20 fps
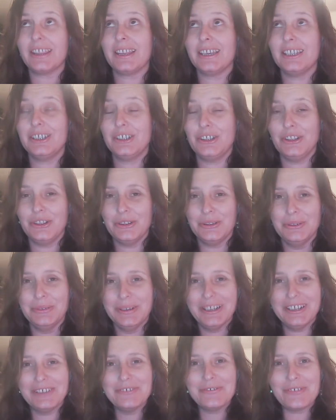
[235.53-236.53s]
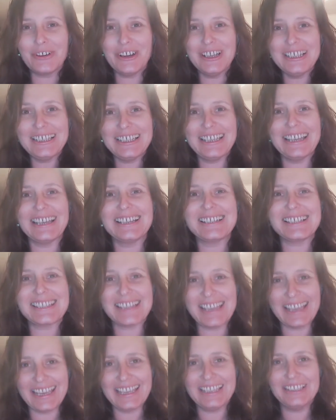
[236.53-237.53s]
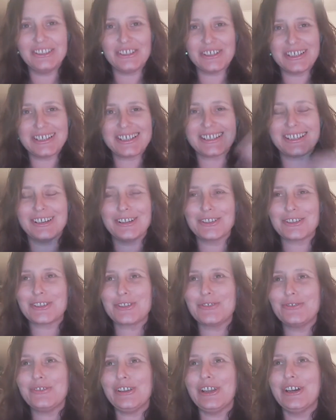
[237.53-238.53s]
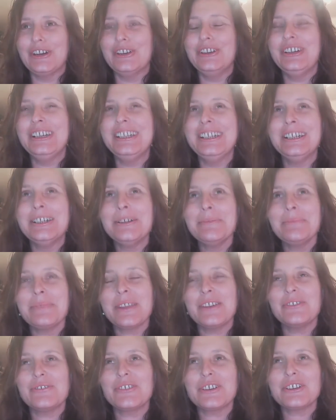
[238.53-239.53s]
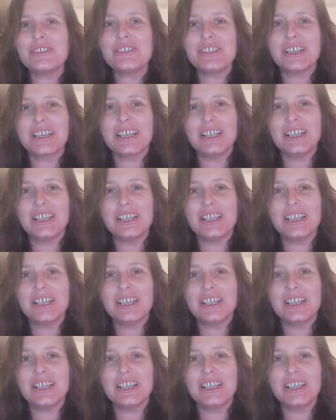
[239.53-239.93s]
Thank you. When I finally get into that energy, it starts to flow. It feels like a